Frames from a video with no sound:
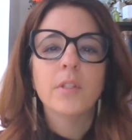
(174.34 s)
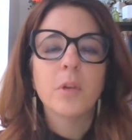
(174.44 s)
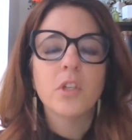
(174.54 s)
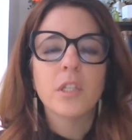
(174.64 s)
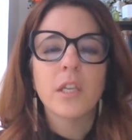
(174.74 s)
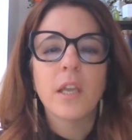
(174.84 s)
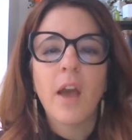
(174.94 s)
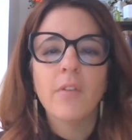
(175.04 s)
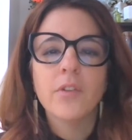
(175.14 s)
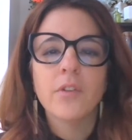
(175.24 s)
especially
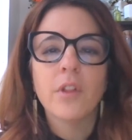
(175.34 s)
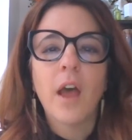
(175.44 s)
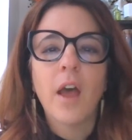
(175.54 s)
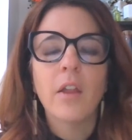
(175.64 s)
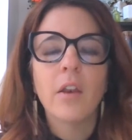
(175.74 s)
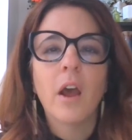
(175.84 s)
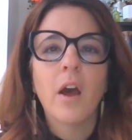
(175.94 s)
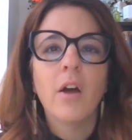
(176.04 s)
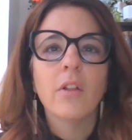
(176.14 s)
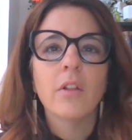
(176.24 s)
after that
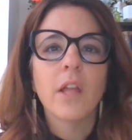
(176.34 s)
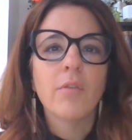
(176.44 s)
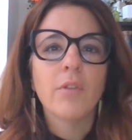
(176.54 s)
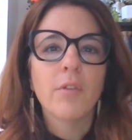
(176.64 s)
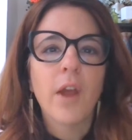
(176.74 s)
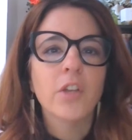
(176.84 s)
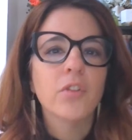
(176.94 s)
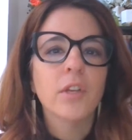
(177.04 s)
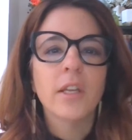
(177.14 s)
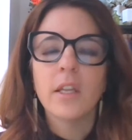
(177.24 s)
len
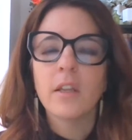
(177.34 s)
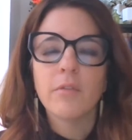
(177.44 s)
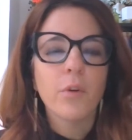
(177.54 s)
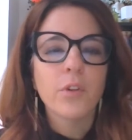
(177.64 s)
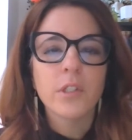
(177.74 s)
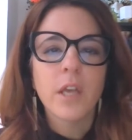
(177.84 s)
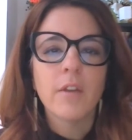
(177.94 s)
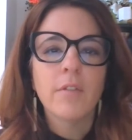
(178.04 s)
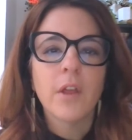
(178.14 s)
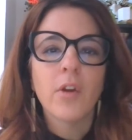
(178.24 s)
refractory first line
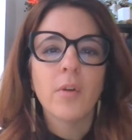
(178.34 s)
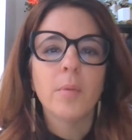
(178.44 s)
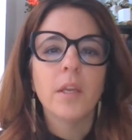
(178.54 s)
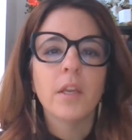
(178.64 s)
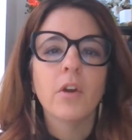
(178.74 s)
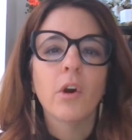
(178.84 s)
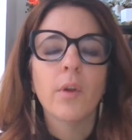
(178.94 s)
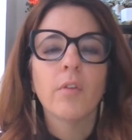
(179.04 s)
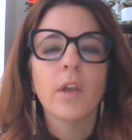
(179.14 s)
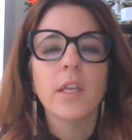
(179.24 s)
of therapy,
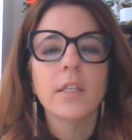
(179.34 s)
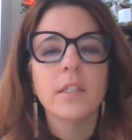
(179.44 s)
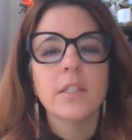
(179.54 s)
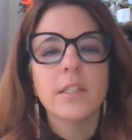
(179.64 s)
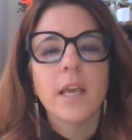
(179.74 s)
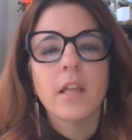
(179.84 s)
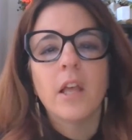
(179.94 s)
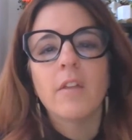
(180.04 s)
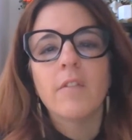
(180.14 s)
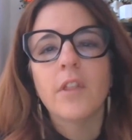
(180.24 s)
going right into the second
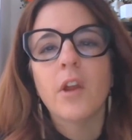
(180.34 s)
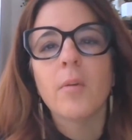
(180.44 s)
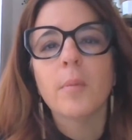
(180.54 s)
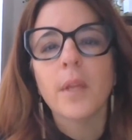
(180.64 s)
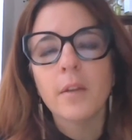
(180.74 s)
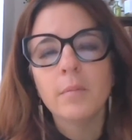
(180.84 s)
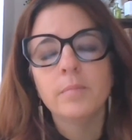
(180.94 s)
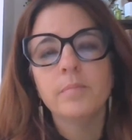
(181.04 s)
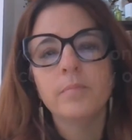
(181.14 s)
line of therapy.